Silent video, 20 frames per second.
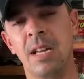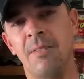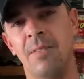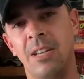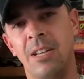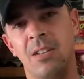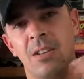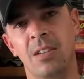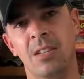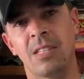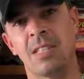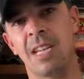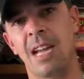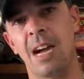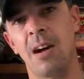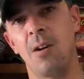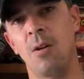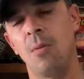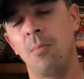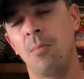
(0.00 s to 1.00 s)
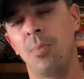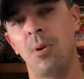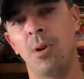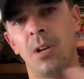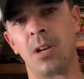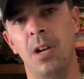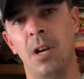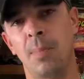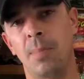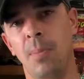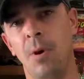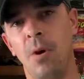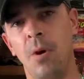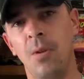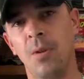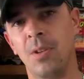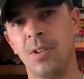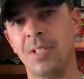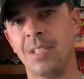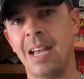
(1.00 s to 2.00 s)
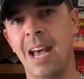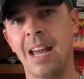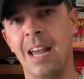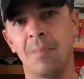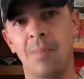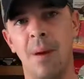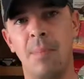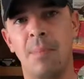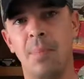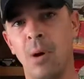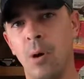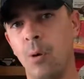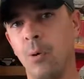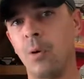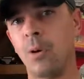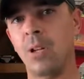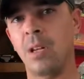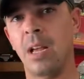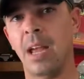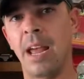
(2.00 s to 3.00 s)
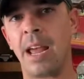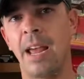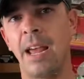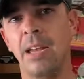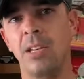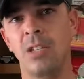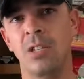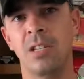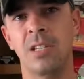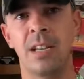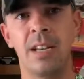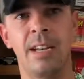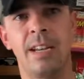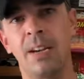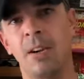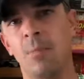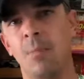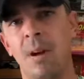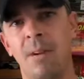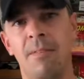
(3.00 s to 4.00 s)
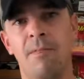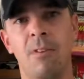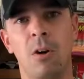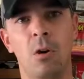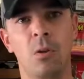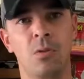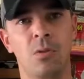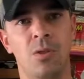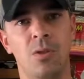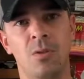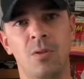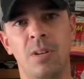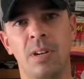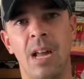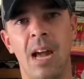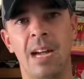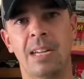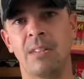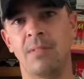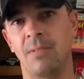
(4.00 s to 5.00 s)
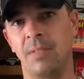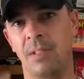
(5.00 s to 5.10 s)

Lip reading: if I took this out, put it up on the side of my boat, and just adhered my phone to it, I could